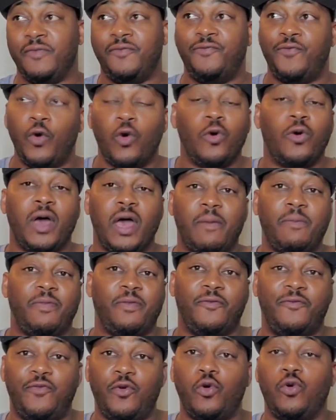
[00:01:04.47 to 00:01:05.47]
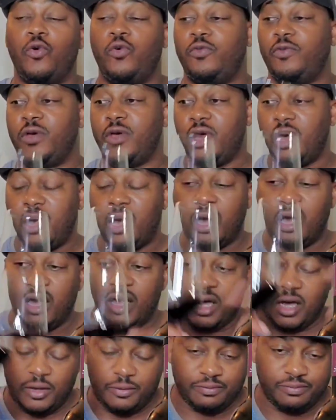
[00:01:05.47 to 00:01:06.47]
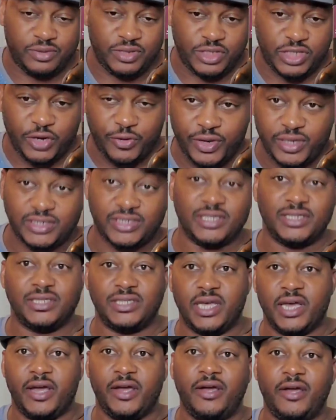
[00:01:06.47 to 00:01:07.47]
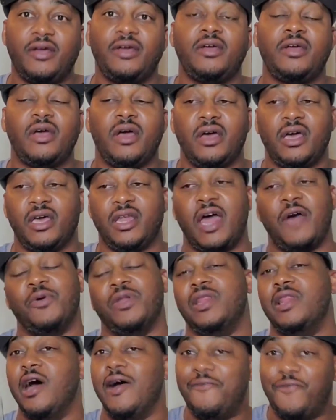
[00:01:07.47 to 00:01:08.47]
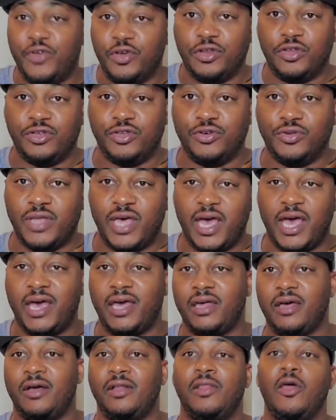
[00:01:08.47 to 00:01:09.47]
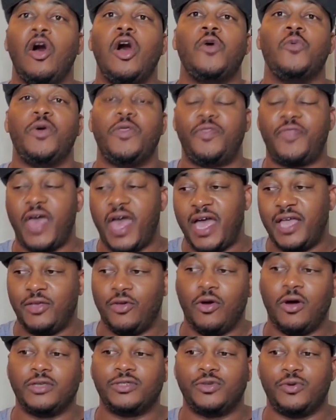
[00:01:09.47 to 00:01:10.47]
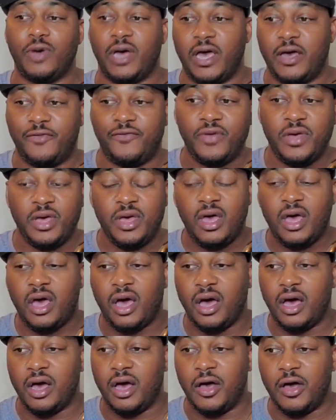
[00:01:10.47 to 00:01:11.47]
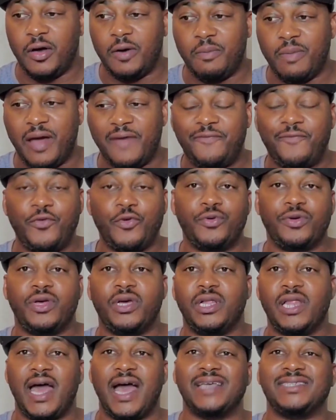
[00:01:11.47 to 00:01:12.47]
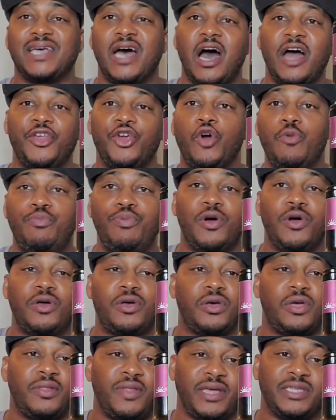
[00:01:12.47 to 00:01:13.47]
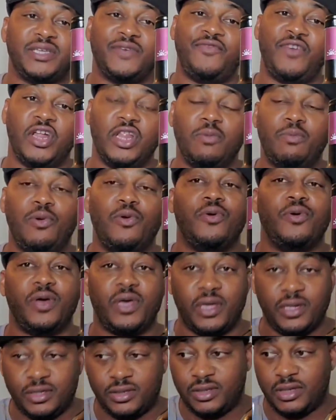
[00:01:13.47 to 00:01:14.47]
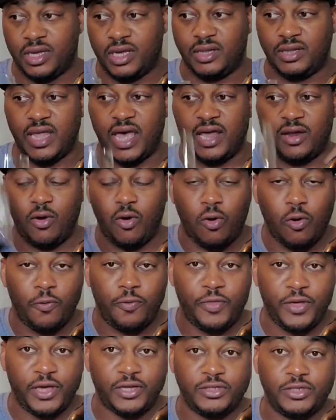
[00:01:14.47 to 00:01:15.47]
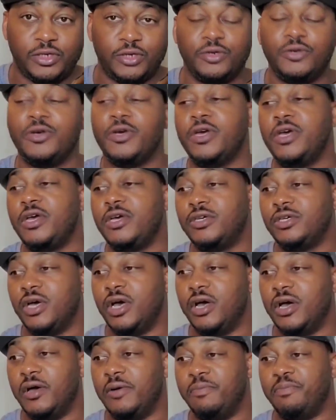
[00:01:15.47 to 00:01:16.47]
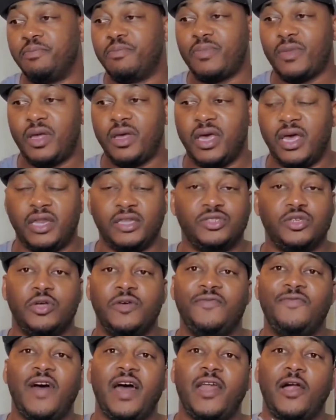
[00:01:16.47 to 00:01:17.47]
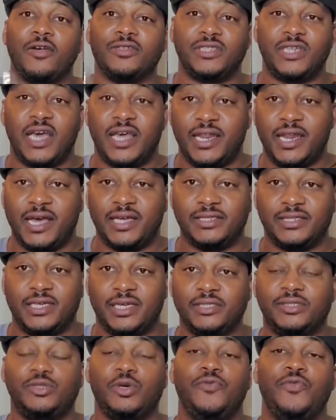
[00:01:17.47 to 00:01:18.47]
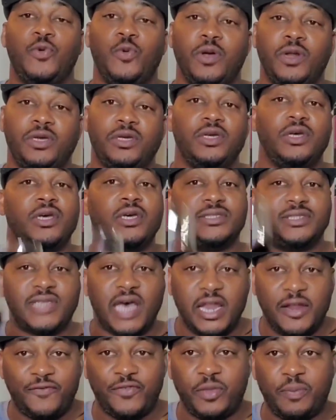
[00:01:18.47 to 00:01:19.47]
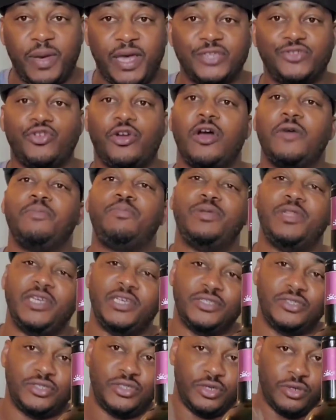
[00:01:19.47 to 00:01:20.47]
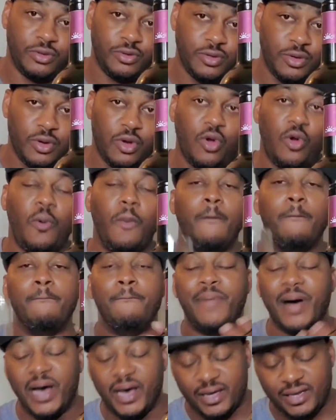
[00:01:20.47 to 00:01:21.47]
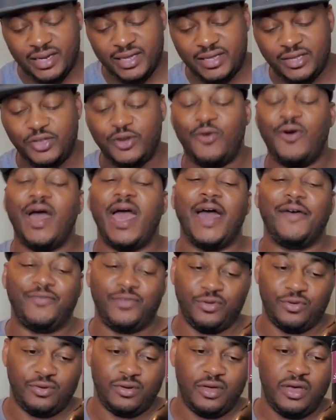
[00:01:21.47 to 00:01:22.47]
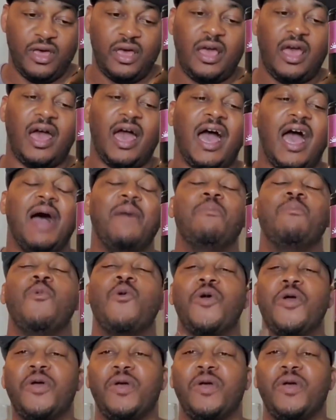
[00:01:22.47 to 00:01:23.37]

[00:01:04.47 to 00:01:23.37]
the full series is there, and I would love for you to do that. Along with that, you also have my Fruit and Glass audiobook that's available in that whole thing too, and it's only $5.99. So if you want to sign up for the Patreon, please do, but you don't have to. I'm